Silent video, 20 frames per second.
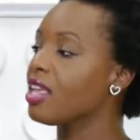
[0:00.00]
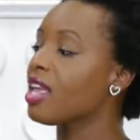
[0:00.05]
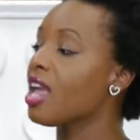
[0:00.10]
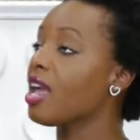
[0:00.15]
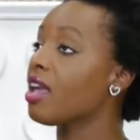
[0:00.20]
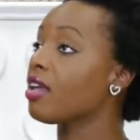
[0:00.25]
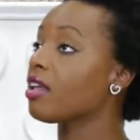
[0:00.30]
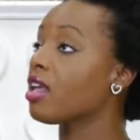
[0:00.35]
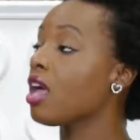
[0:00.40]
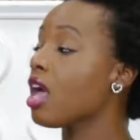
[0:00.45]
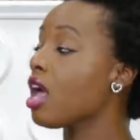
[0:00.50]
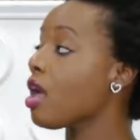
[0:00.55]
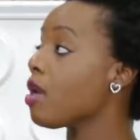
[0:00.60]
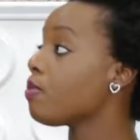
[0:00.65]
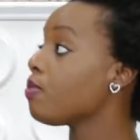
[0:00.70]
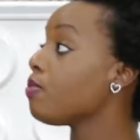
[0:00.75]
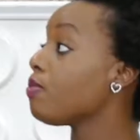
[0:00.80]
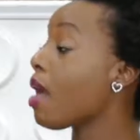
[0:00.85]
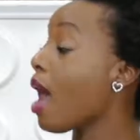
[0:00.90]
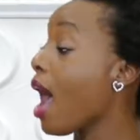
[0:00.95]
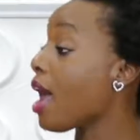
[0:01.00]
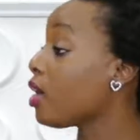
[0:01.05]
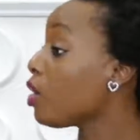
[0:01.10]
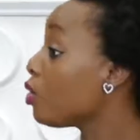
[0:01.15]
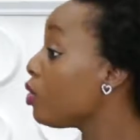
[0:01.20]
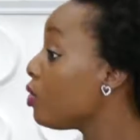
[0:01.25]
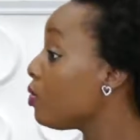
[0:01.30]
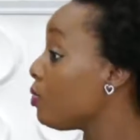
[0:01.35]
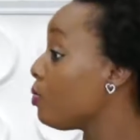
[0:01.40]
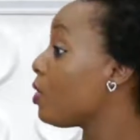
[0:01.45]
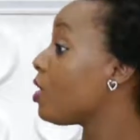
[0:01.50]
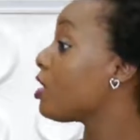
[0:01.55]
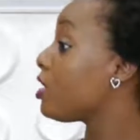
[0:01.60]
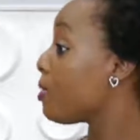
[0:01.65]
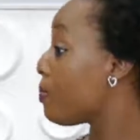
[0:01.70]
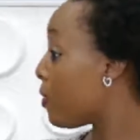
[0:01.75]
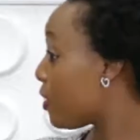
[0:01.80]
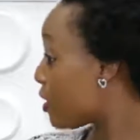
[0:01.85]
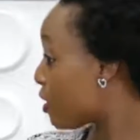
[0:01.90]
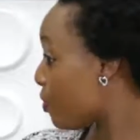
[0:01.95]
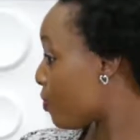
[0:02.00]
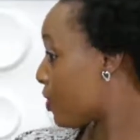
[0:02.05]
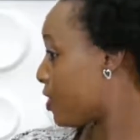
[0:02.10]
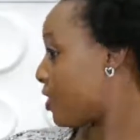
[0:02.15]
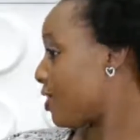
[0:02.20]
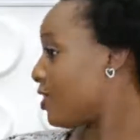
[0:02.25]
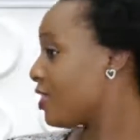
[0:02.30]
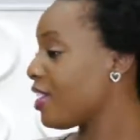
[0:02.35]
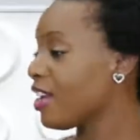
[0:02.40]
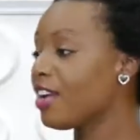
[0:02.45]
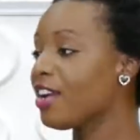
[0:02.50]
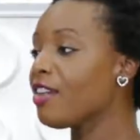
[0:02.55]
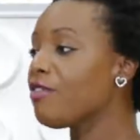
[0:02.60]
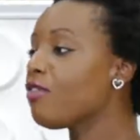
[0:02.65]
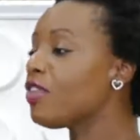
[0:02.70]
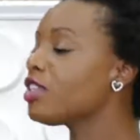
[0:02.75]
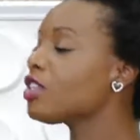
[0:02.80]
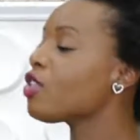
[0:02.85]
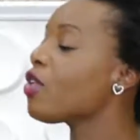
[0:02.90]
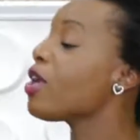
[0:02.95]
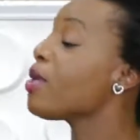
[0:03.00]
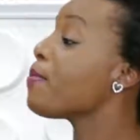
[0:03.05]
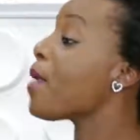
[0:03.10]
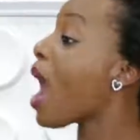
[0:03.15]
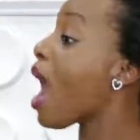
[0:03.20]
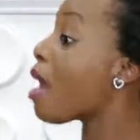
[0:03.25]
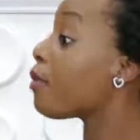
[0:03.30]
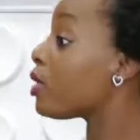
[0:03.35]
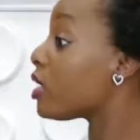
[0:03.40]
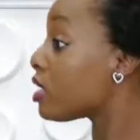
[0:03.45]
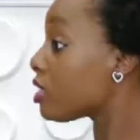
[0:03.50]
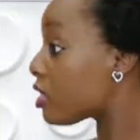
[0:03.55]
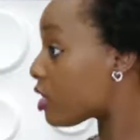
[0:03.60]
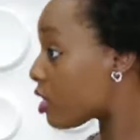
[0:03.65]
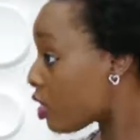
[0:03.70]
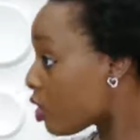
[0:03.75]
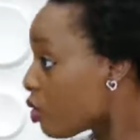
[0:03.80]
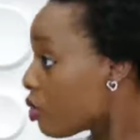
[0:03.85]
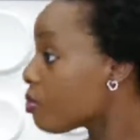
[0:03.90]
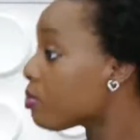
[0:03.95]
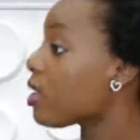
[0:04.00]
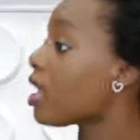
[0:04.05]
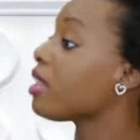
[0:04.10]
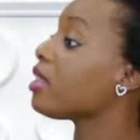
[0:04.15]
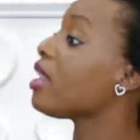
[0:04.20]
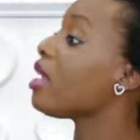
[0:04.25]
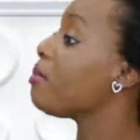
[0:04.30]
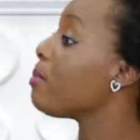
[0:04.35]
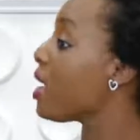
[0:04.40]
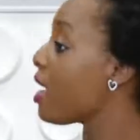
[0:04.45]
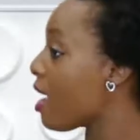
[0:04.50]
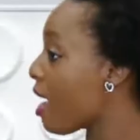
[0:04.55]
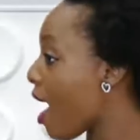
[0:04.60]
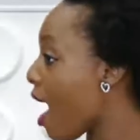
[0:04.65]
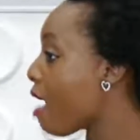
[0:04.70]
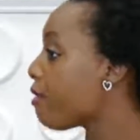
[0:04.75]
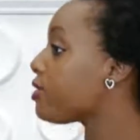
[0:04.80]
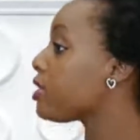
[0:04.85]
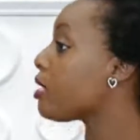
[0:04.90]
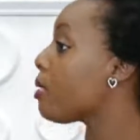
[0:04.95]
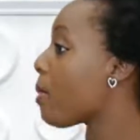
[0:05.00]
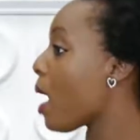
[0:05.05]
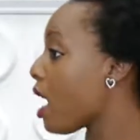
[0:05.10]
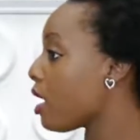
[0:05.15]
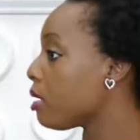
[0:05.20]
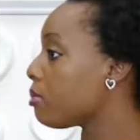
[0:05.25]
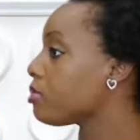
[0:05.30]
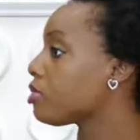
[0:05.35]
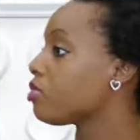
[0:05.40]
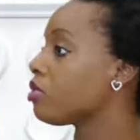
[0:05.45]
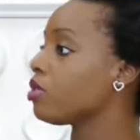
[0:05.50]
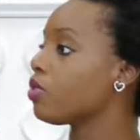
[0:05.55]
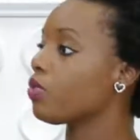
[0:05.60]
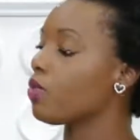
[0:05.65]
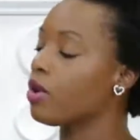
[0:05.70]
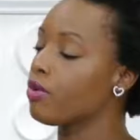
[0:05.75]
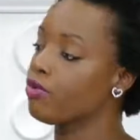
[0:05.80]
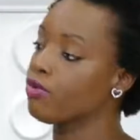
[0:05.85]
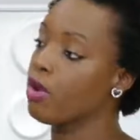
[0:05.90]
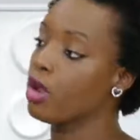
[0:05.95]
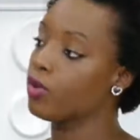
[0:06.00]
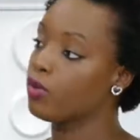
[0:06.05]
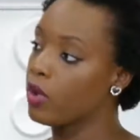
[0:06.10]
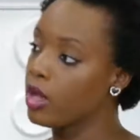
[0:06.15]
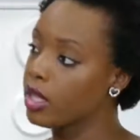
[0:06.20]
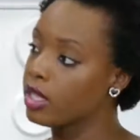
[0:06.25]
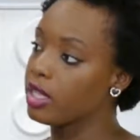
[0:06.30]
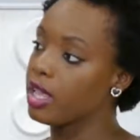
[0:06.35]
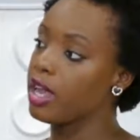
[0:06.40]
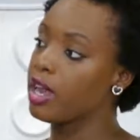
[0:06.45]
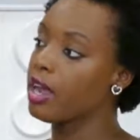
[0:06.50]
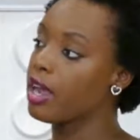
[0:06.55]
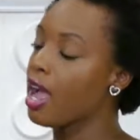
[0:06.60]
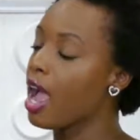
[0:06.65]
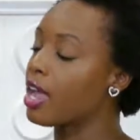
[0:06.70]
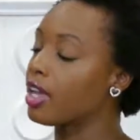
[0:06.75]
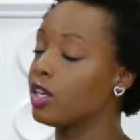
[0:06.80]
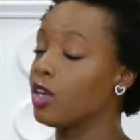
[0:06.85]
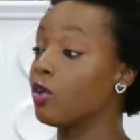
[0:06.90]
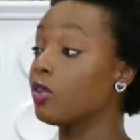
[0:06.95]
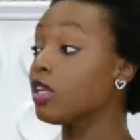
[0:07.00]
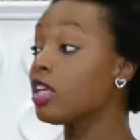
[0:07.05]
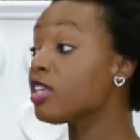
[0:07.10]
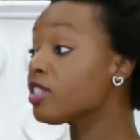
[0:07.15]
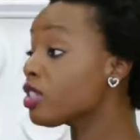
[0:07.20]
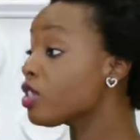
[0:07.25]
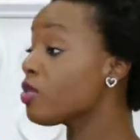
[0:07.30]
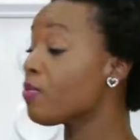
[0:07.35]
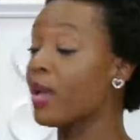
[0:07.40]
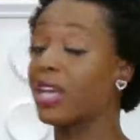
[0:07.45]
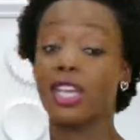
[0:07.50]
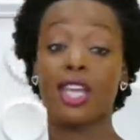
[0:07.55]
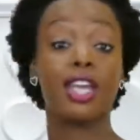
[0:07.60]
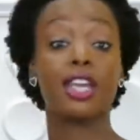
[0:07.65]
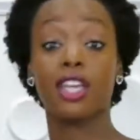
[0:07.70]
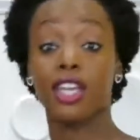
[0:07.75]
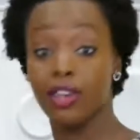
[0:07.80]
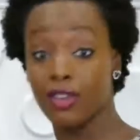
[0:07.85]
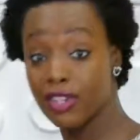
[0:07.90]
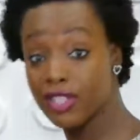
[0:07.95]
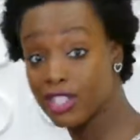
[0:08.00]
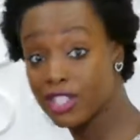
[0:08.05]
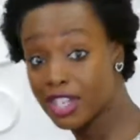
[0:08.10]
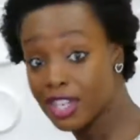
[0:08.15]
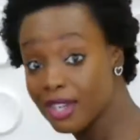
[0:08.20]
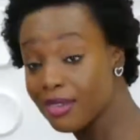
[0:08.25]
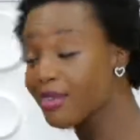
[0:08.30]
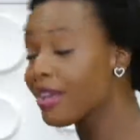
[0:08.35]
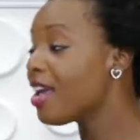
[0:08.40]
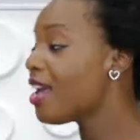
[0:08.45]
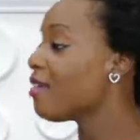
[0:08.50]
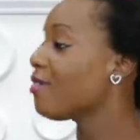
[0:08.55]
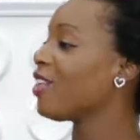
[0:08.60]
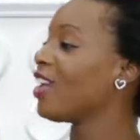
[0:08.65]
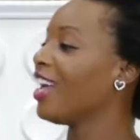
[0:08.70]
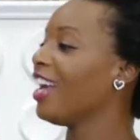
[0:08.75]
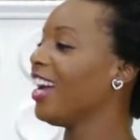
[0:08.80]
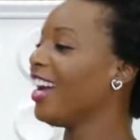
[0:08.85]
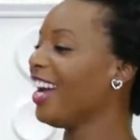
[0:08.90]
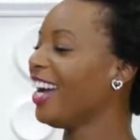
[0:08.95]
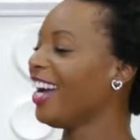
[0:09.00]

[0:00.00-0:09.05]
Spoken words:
Yeah, I don't. Well, it depends on what's on their inventory, but I would assume that they may have some items from the runway there. I can only assume. I can't guarantee, but